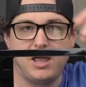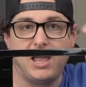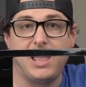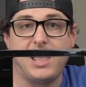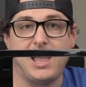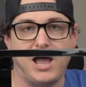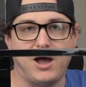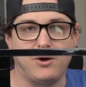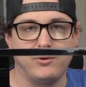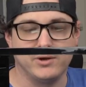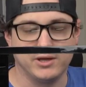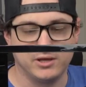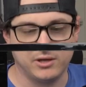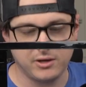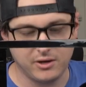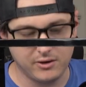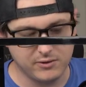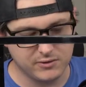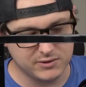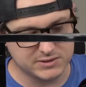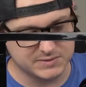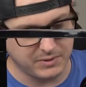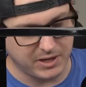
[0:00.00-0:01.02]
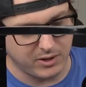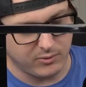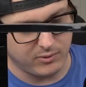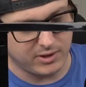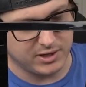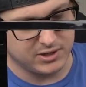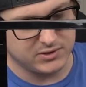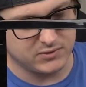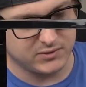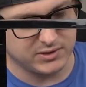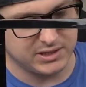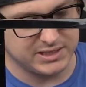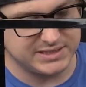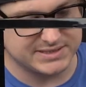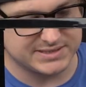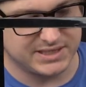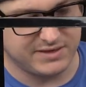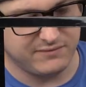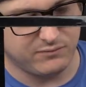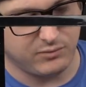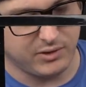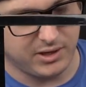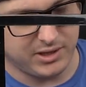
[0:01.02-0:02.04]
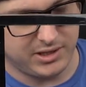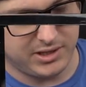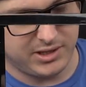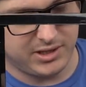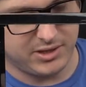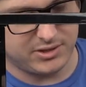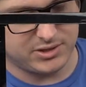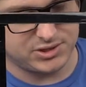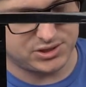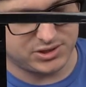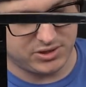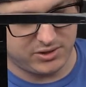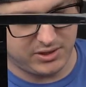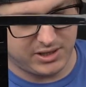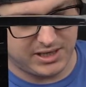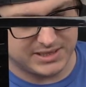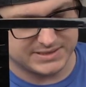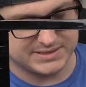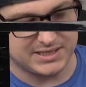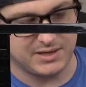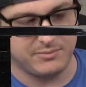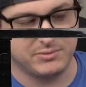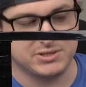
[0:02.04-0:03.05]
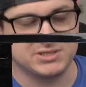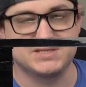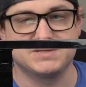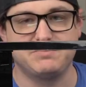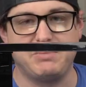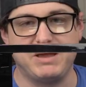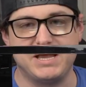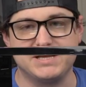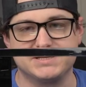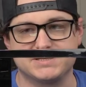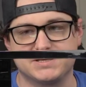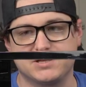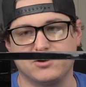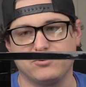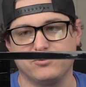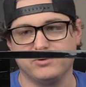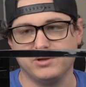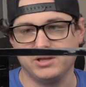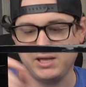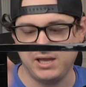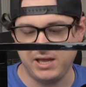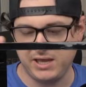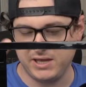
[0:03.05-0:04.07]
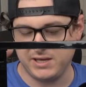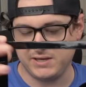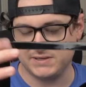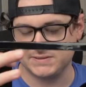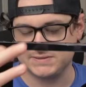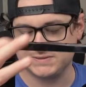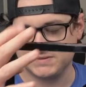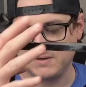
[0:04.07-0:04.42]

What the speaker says: how it goes, but I wanted to at least leave one in here to show you guys how much space there really is.